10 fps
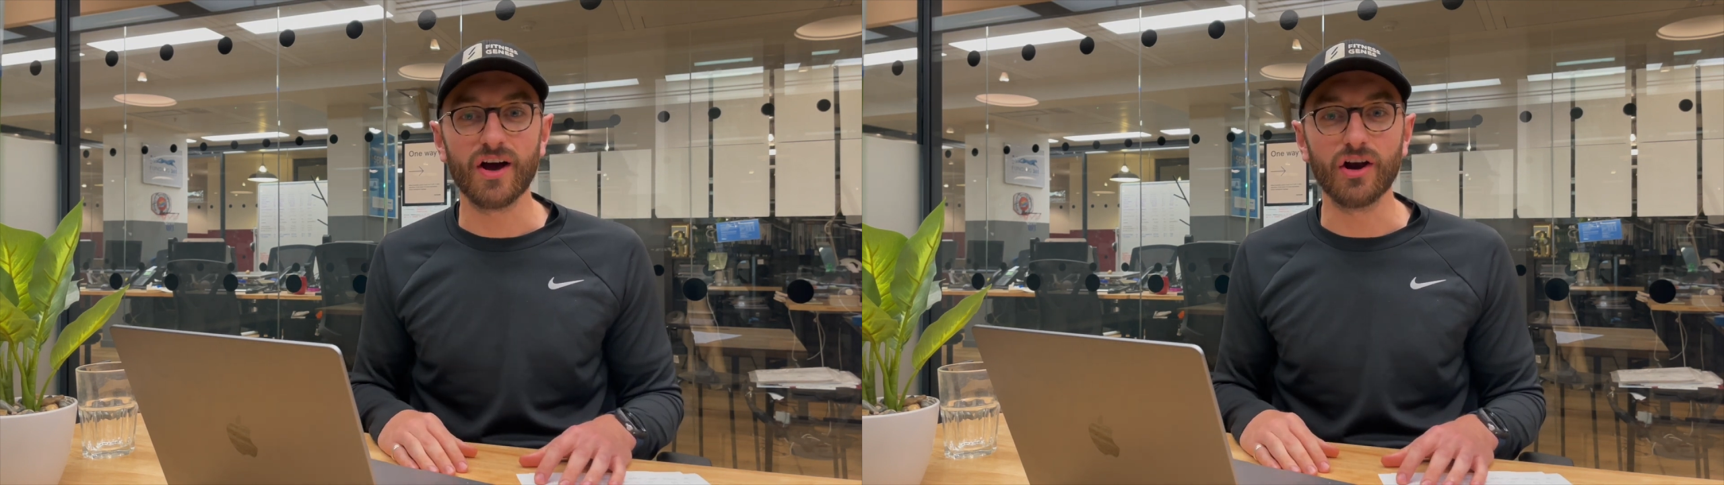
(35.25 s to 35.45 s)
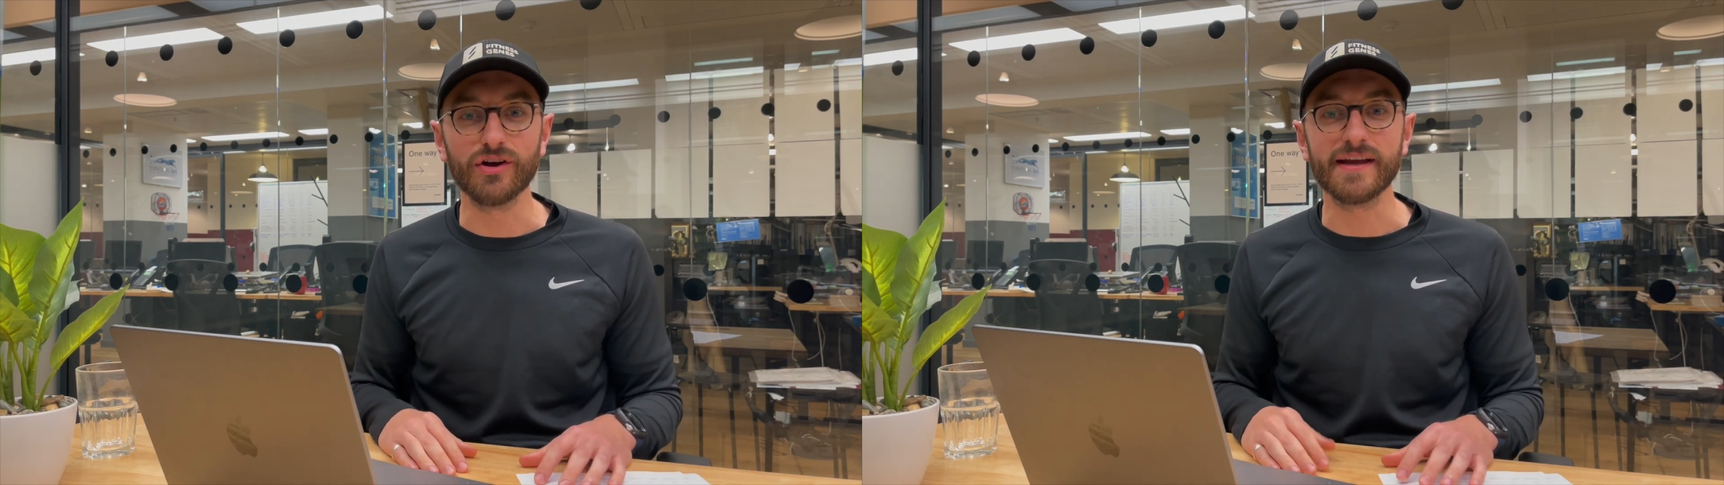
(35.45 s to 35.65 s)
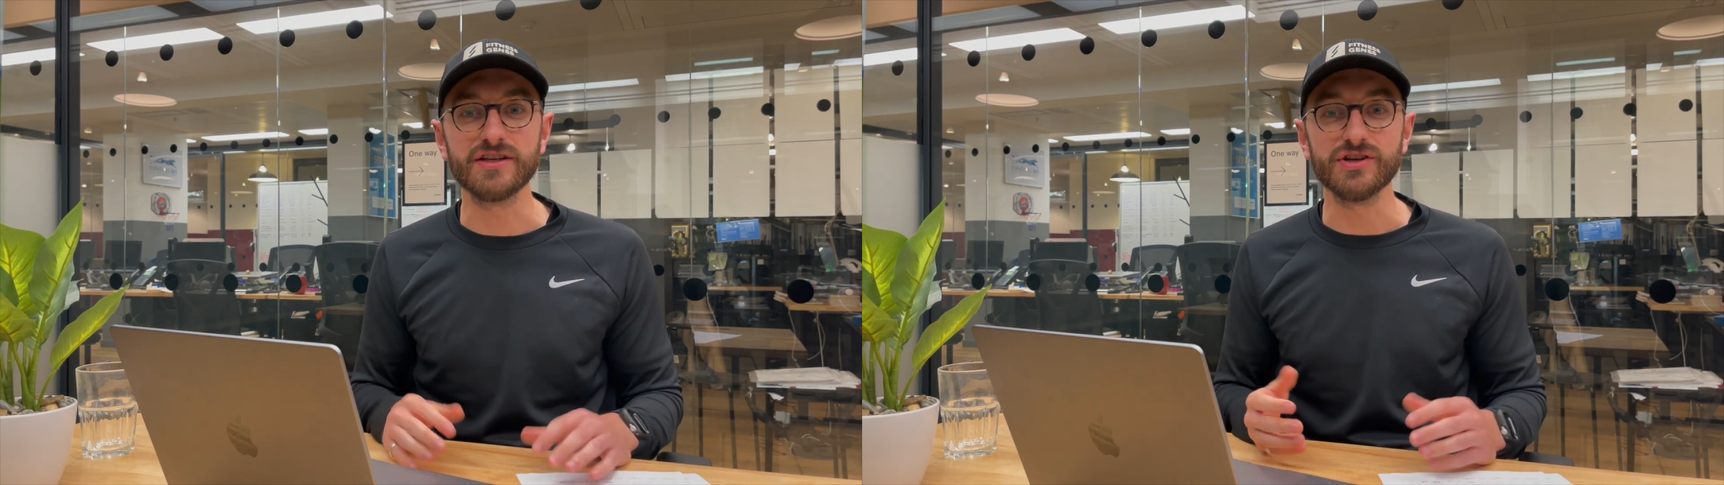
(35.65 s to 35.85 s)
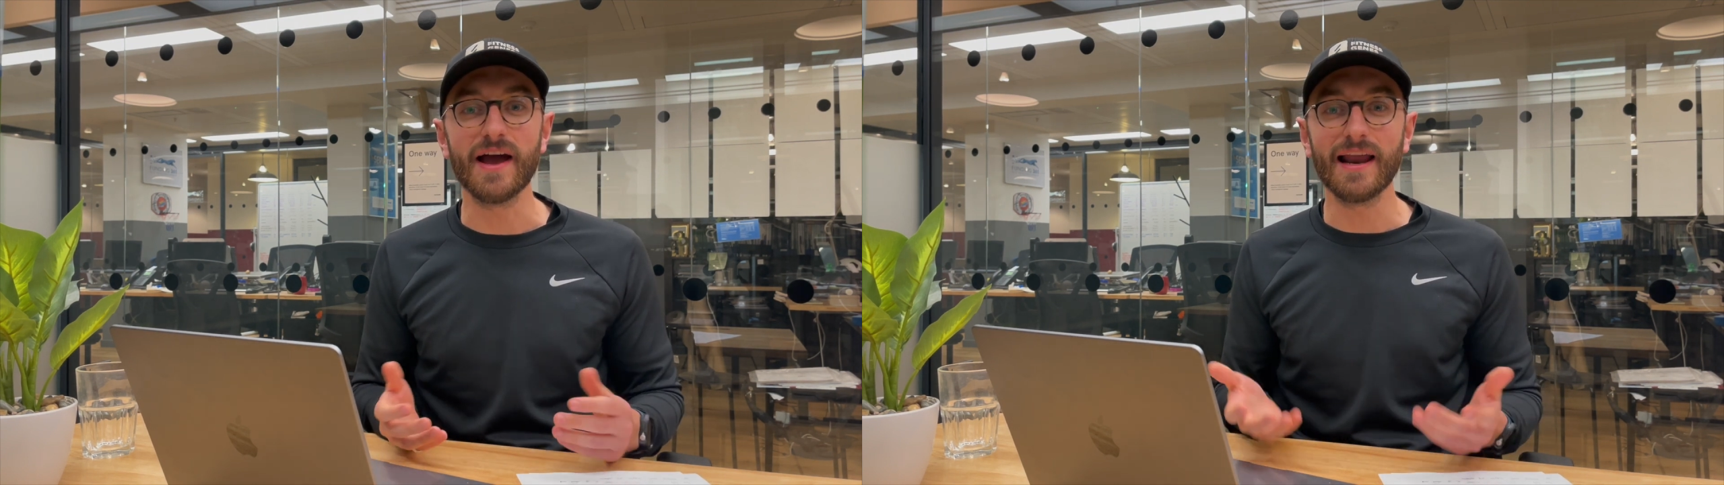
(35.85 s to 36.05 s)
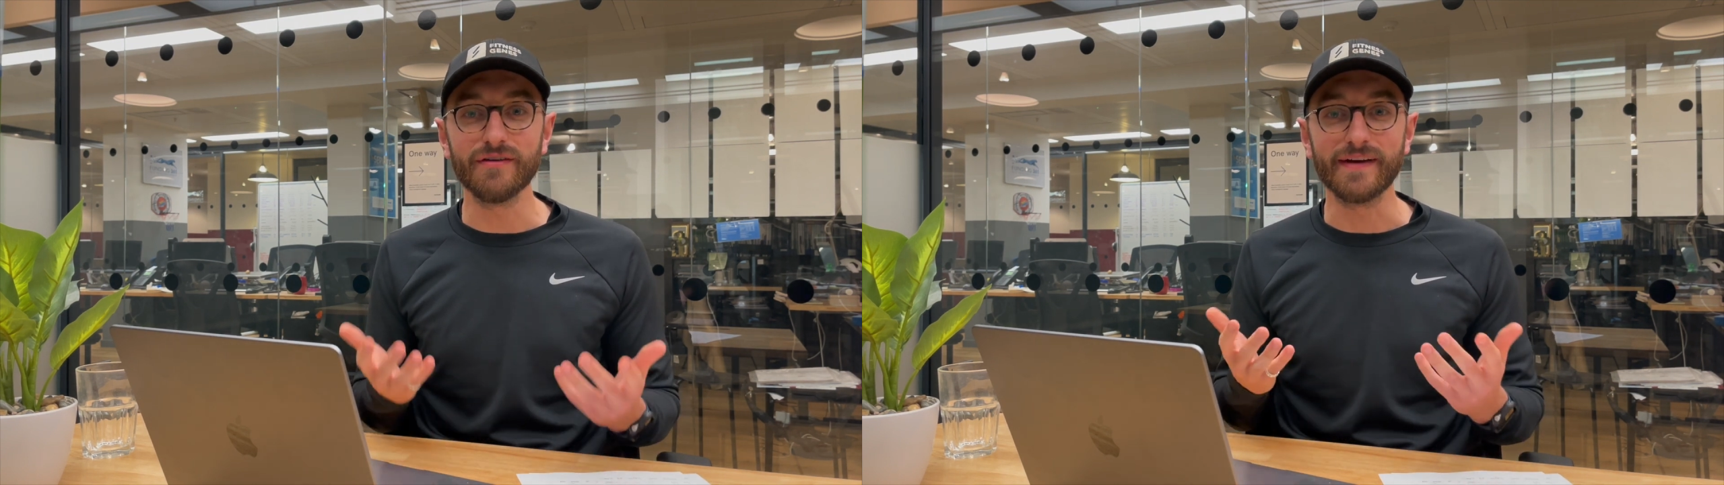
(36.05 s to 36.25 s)
are looking to
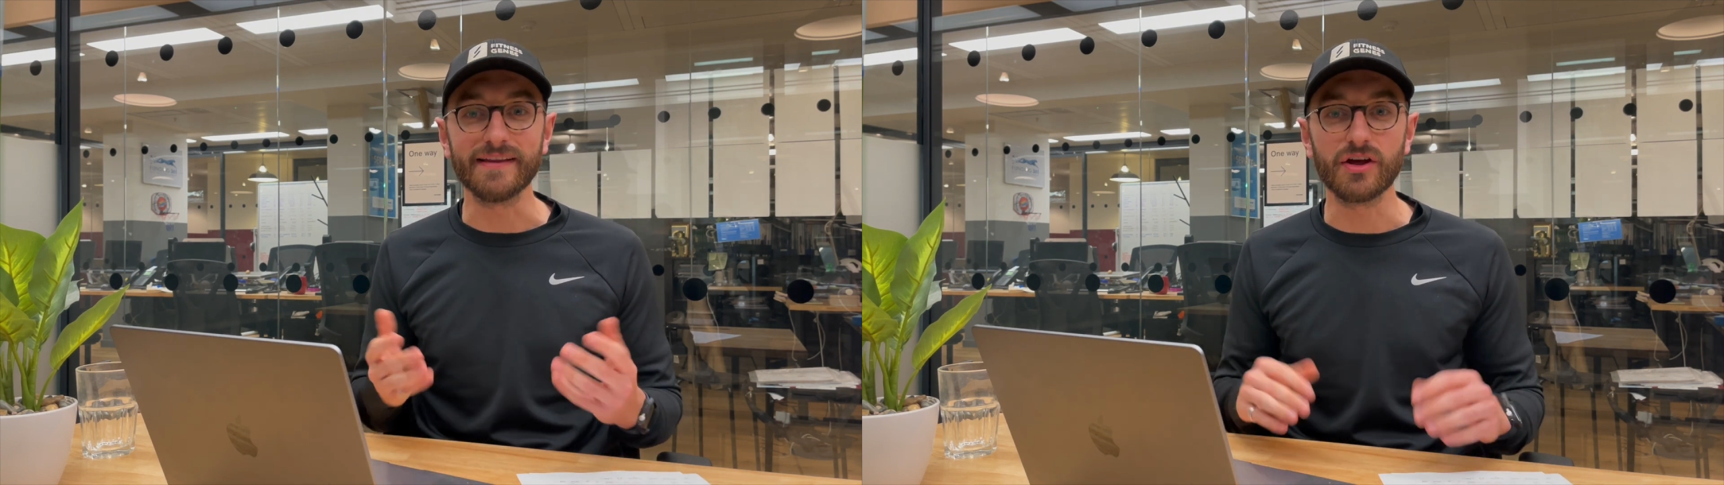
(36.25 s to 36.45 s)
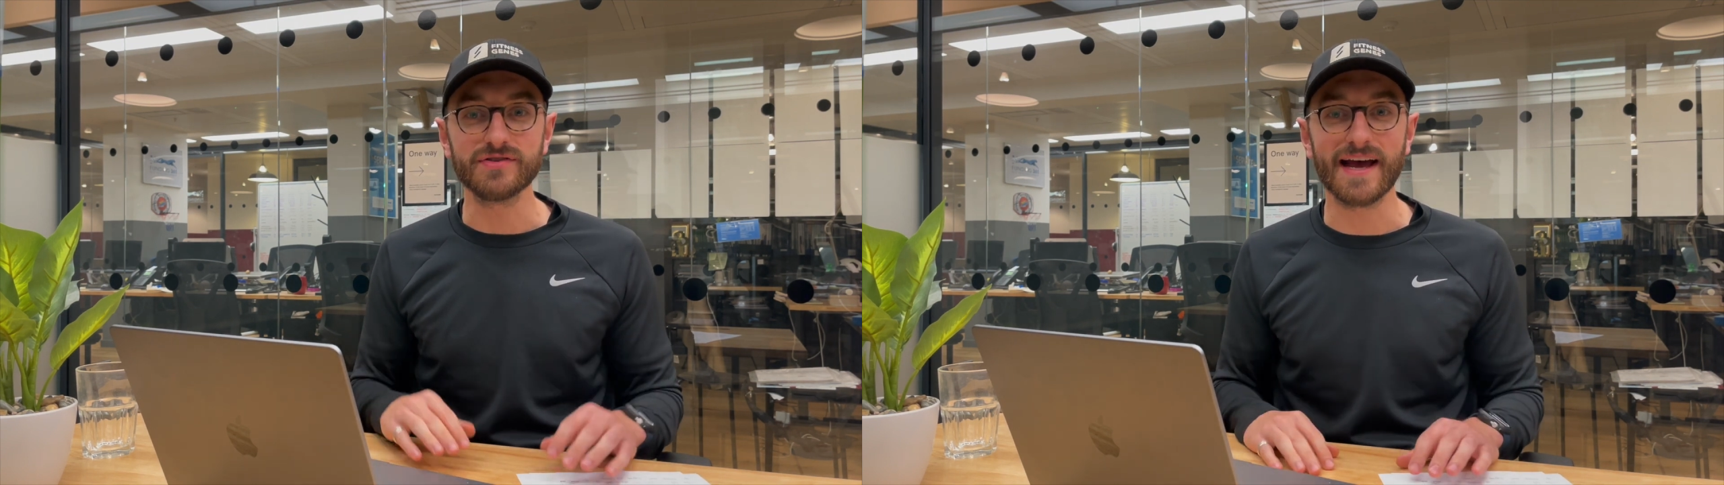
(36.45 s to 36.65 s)
elevate those